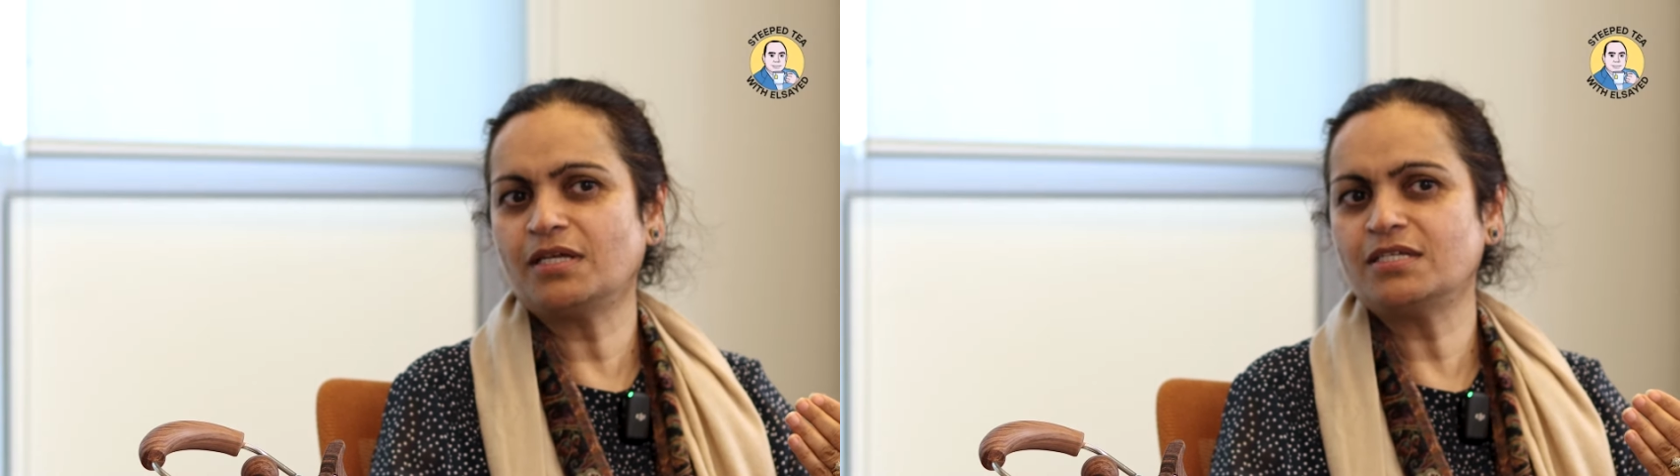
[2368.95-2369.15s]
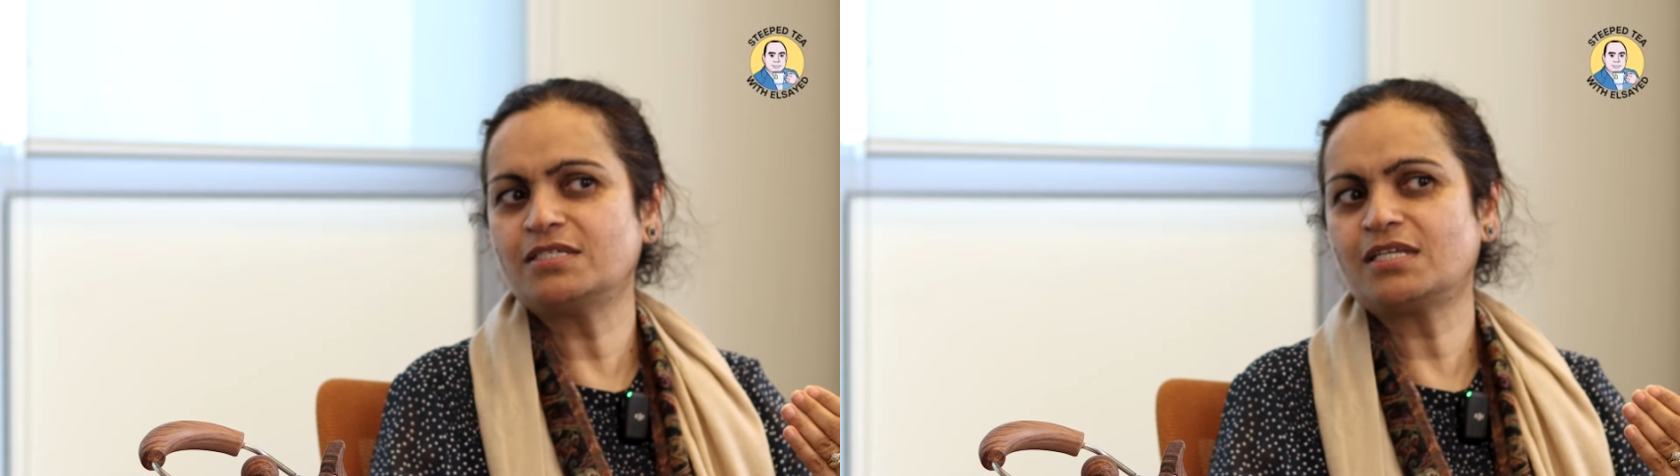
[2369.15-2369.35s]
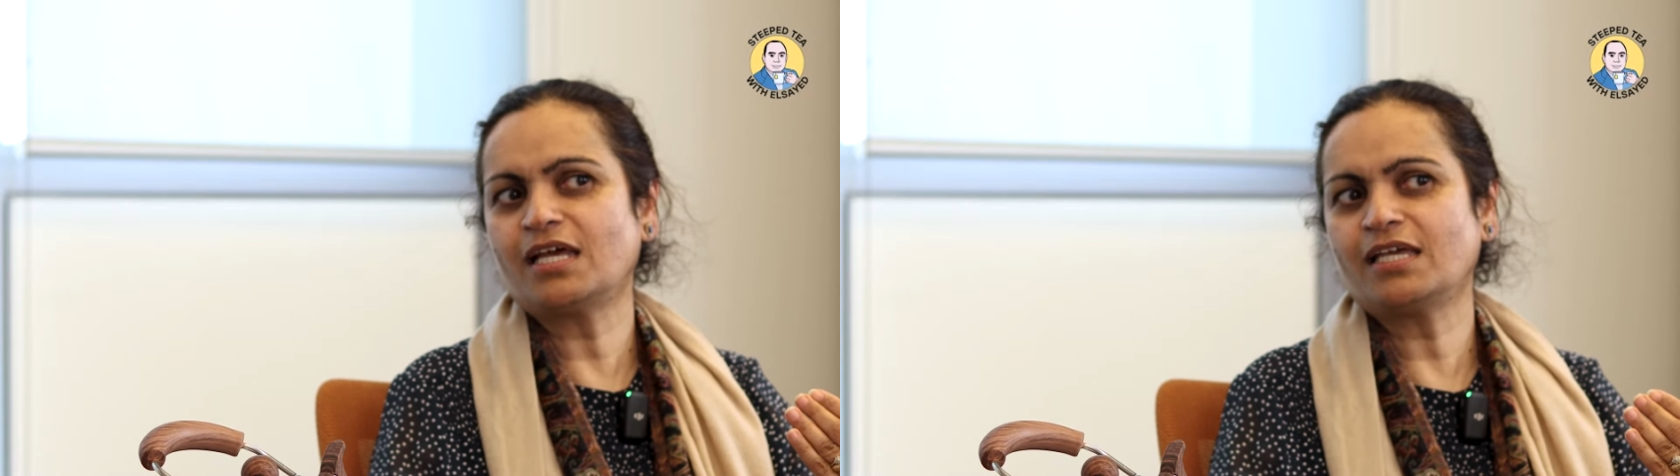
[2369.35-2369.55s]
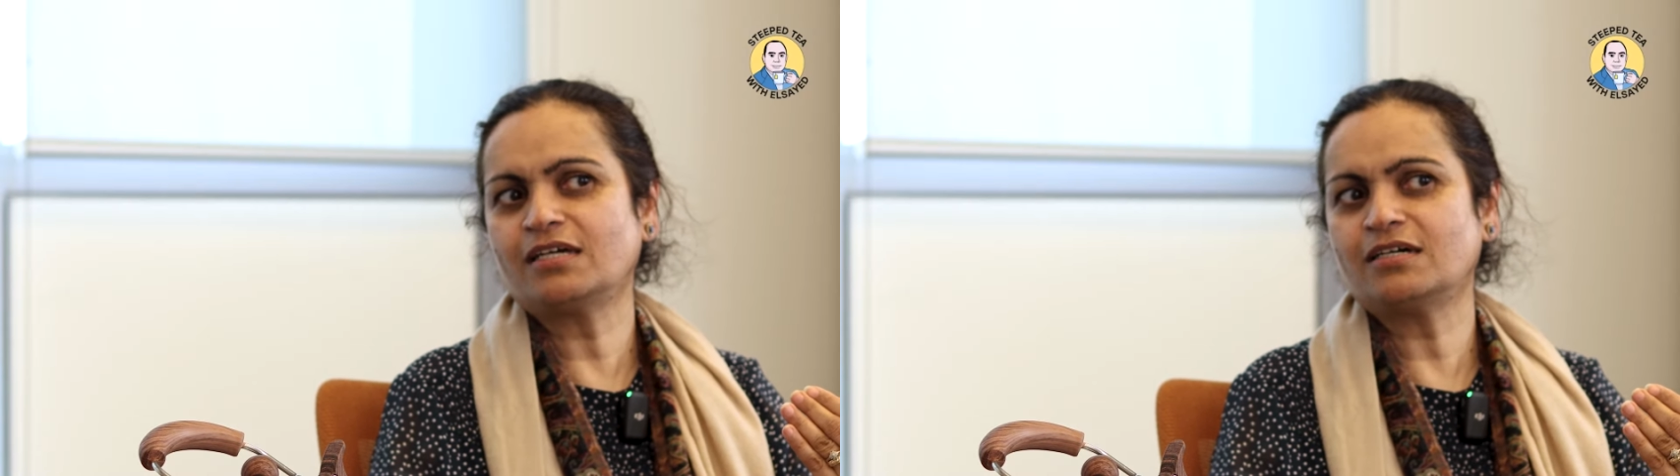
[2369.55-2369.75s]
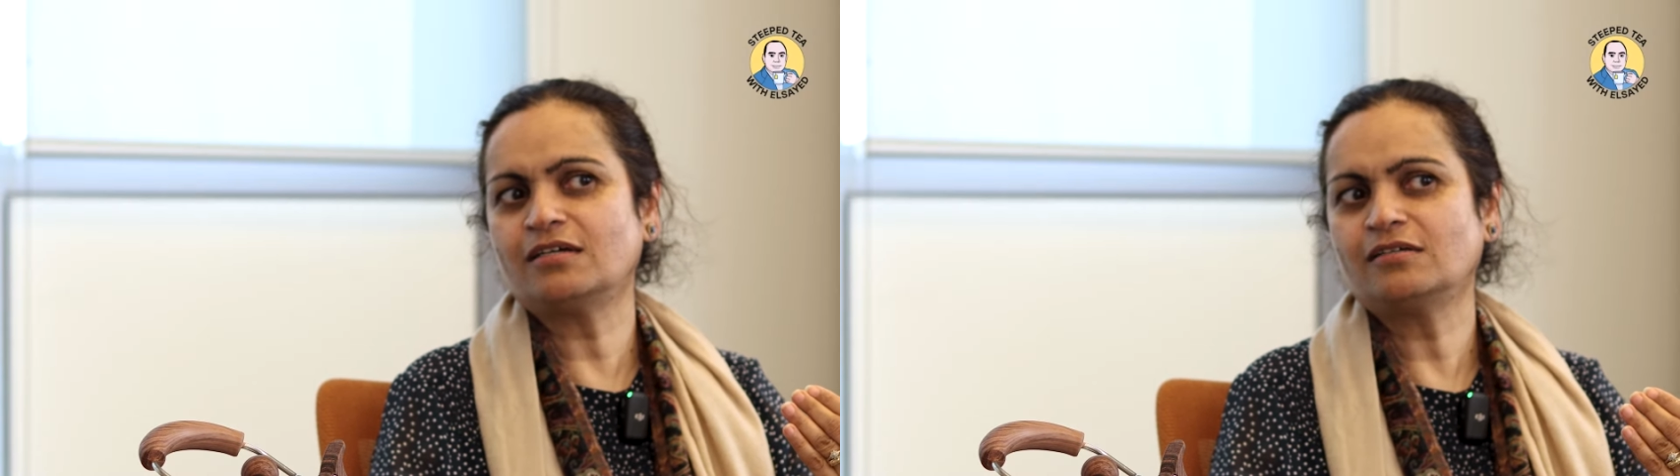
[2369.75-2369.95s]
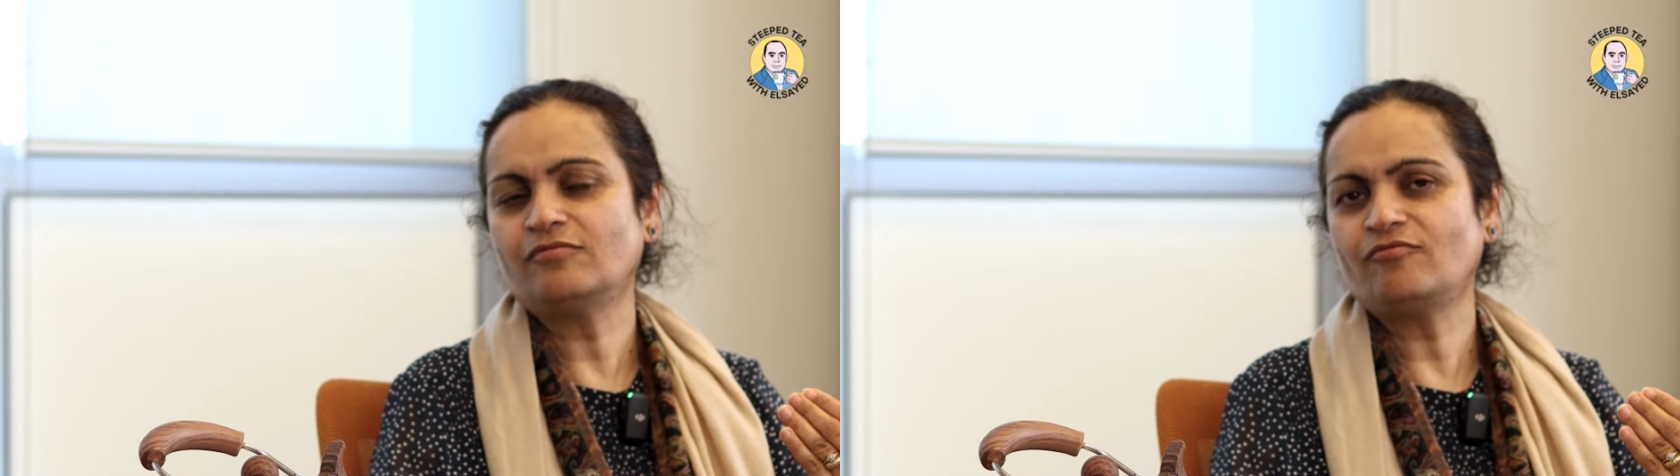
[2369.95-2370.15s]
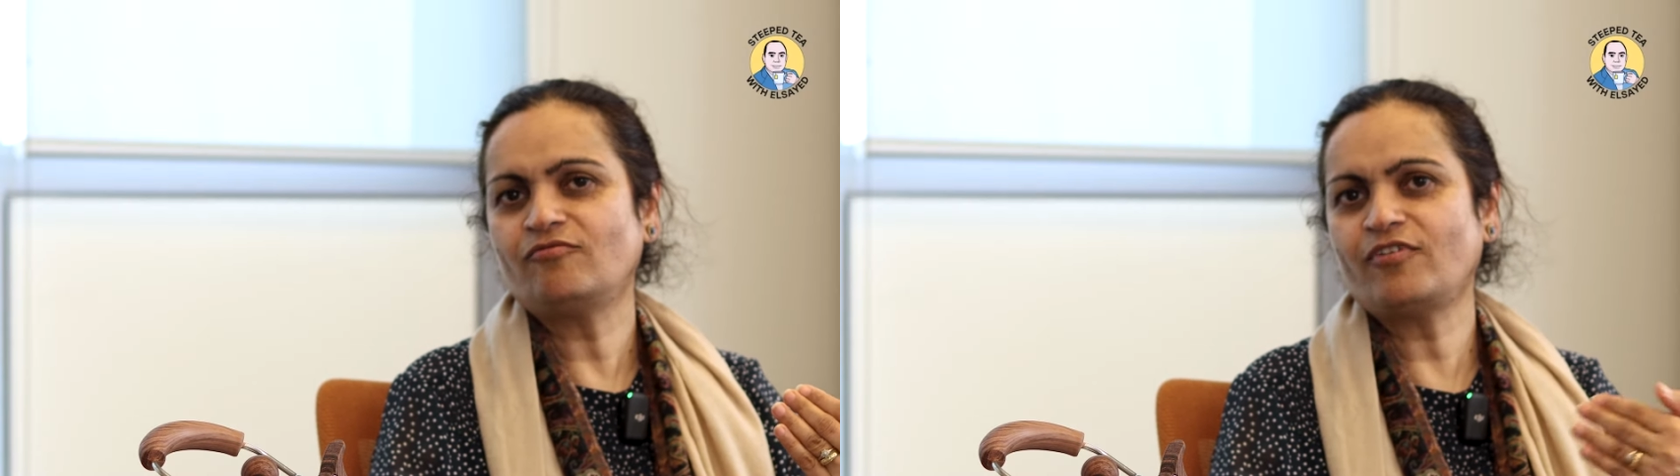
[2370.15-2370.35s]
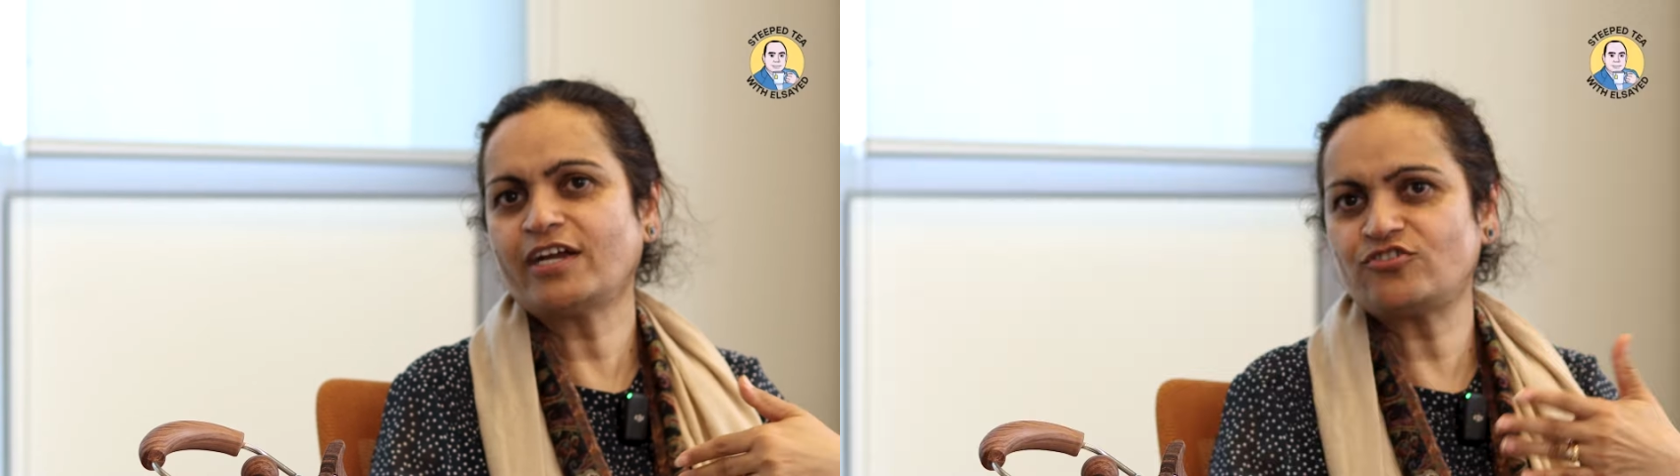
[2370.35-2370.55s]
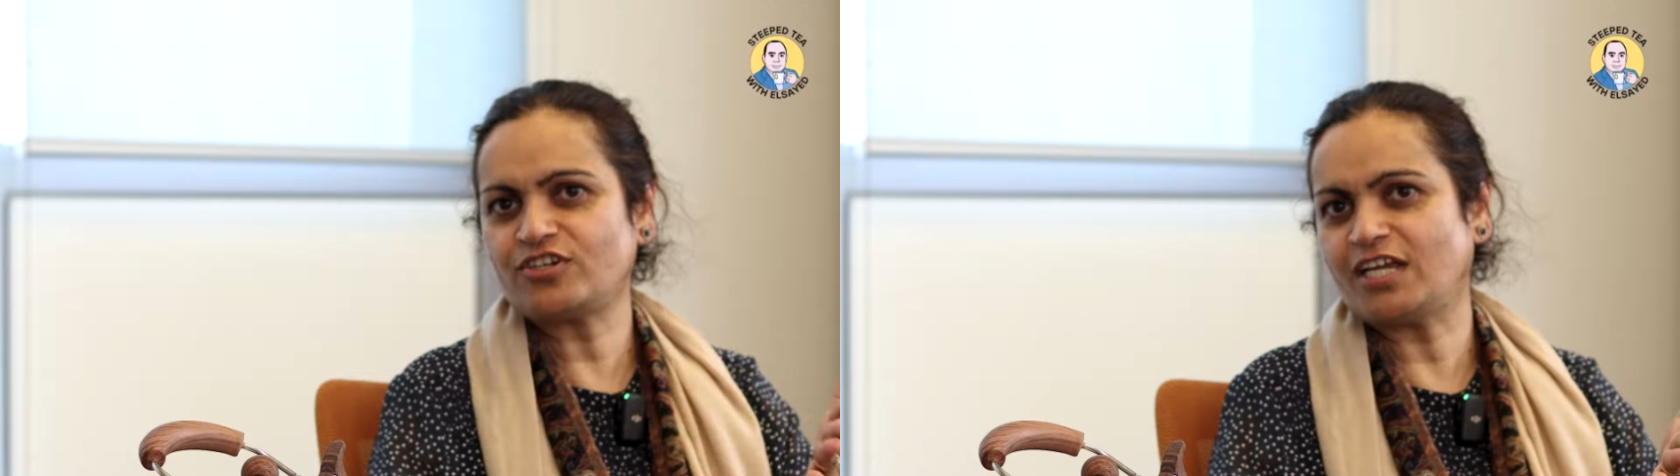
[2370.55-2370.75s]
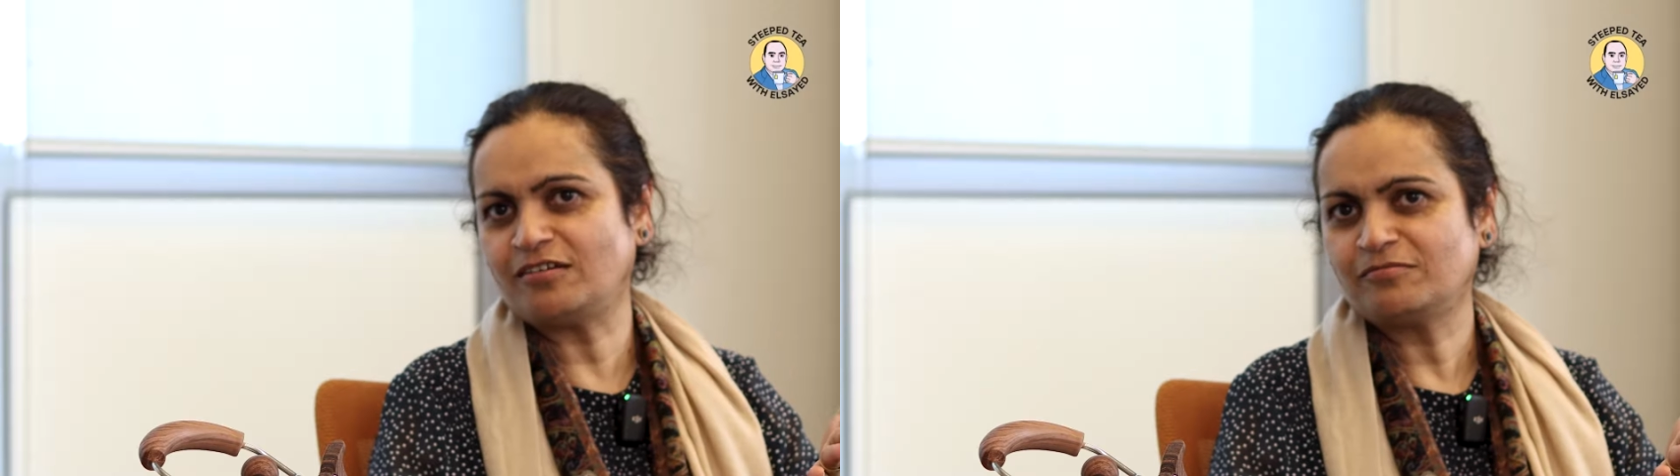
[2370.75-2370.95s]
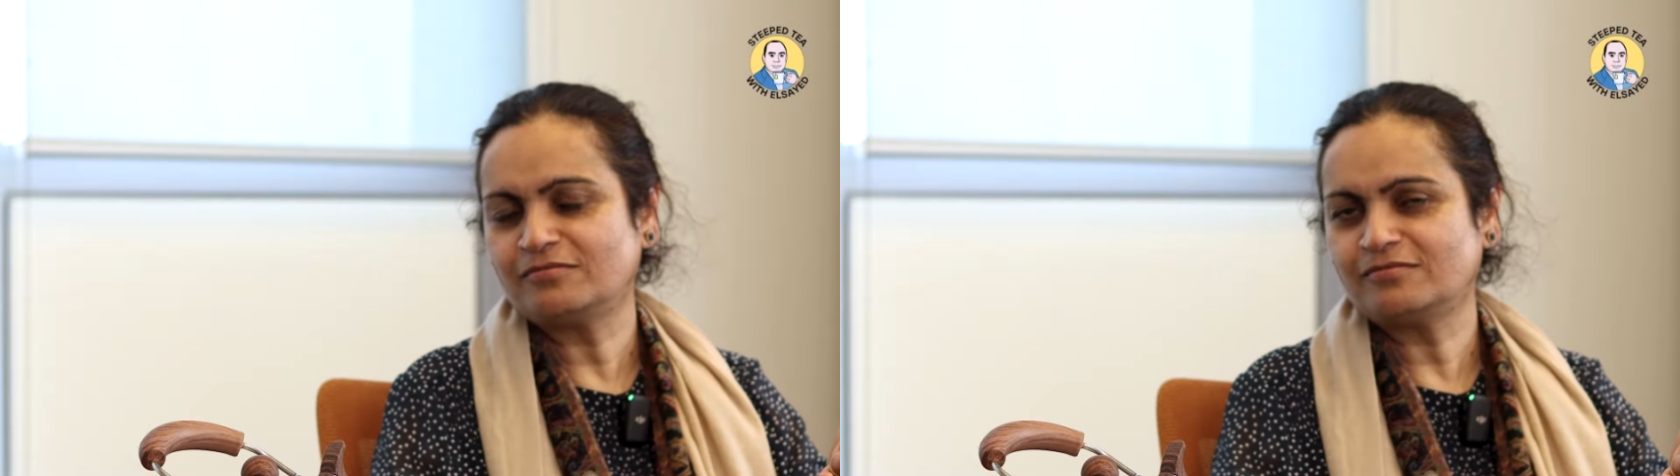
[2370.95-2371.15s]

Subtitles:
is like a factory,